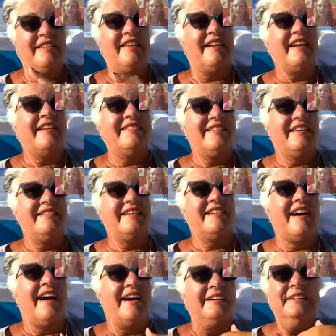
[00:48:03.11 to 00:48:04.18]
Like I said to
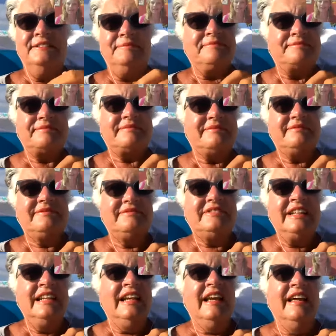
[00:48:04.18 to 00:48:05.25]
Kai,
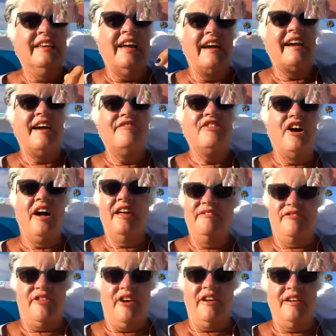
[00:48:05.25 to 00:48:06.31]
like I've gone
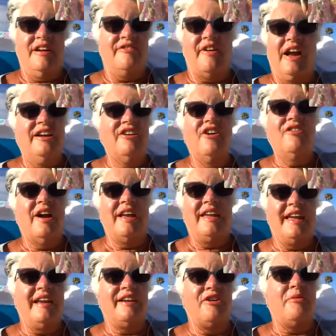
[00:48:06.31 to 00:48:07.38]
far enough. I know I
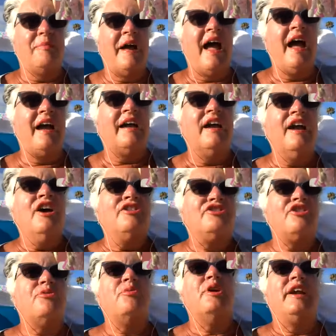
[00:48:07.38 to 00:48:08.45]
can't go back.
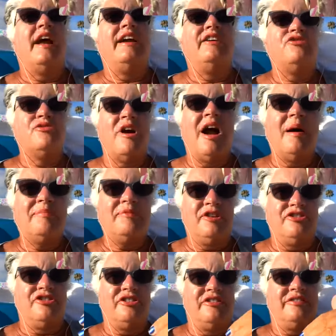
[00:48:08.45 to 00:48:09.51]
So when I dropped
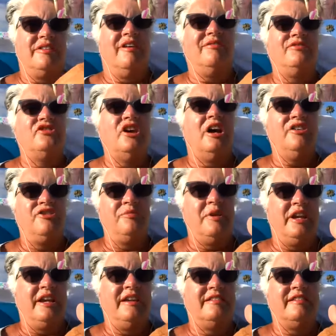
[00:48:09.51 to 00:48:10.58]
into self
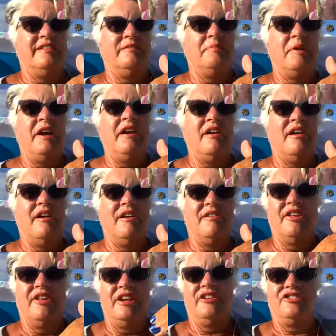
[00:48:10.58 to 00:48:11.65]
judgment and despair,
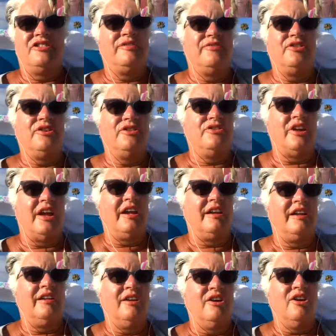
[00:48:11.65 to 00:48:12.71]
then it just feels like,
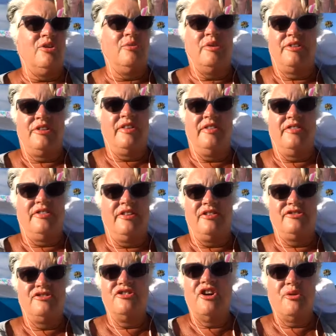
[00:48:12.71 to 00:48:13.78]
well, then
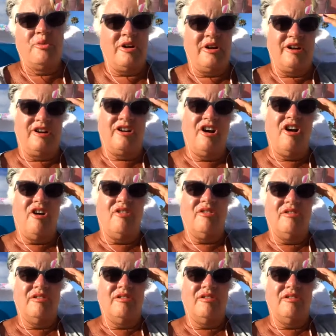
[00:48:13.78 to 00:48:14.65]
there's nowhere to go.